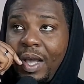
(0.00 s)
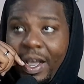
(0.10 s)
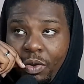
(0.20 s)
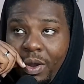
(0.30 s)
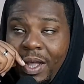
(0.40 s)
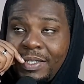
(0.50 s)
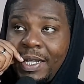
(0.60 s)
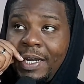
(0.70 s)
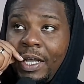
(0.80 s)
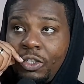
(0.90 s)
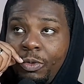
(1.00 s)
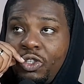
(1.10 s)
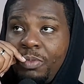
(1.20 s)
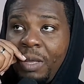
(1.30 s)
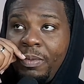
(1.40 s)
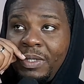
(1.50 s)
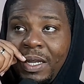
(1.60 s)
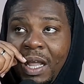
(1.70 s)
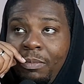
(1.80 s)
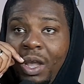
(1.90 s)
It's supposed to be a bit
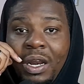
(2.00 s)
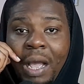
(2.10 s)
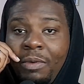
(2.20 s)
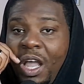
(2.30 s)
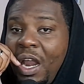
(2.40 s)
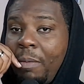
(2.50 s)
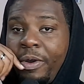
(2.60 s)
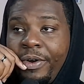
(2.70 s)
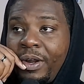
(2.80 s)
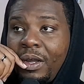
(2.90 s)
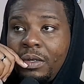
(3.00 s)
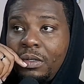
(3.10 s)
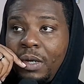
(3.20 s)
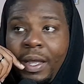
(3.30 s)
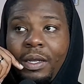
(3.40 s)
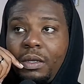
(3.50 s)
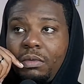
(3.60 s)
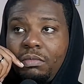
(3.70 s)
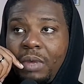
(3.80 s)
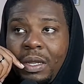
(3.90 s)
harder. I'm not an American. Like,
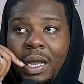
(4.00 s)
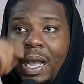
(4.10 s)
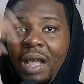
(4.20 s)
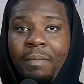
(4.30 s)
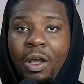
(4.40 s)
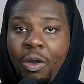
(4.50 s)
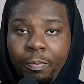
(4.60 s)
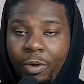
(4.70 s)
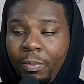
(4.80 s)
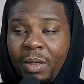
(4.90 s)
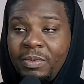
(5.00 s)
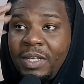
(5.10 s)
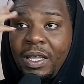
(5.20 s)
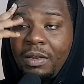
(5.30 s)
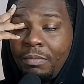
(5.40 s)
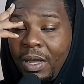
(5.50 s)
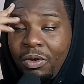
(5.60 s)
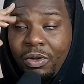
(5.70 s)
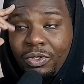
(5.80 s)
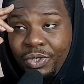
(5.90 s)
I have my own problems here in my
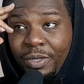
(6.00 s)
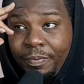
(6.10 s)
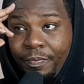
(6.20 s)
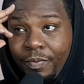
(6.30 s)
country.